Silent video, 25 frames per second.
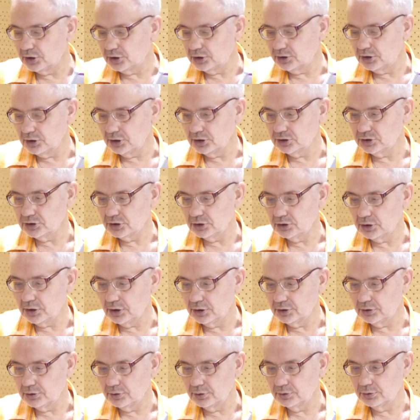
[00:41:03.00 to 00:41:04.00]
rotation.
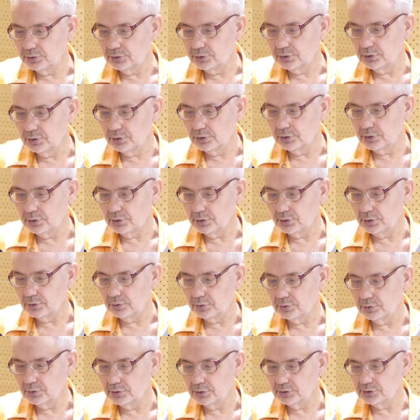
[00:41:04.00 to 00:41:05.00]
I don't
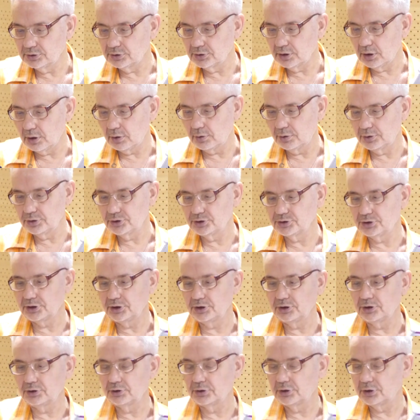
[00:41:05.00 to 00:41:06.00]
know. Oh, it's
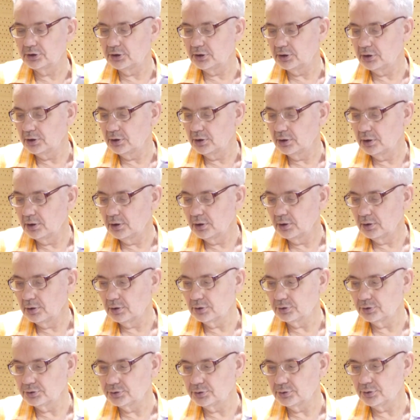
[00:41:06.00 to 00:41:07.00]
written here.
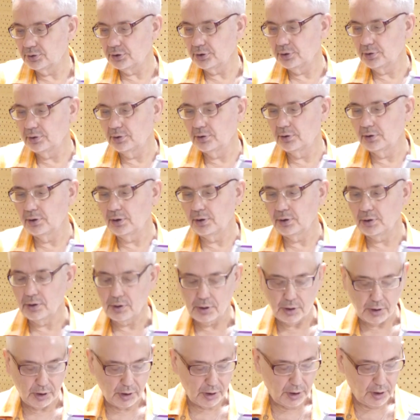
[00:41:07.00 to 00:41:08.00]
Oh, sorry.
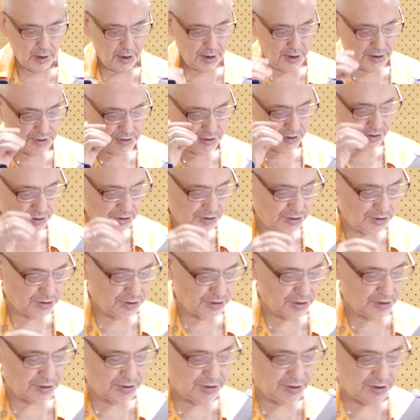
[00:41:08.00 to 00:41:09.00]
It's rigid
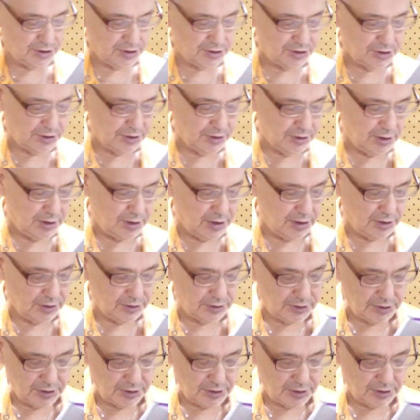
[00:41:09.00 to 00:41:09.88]
rotation, and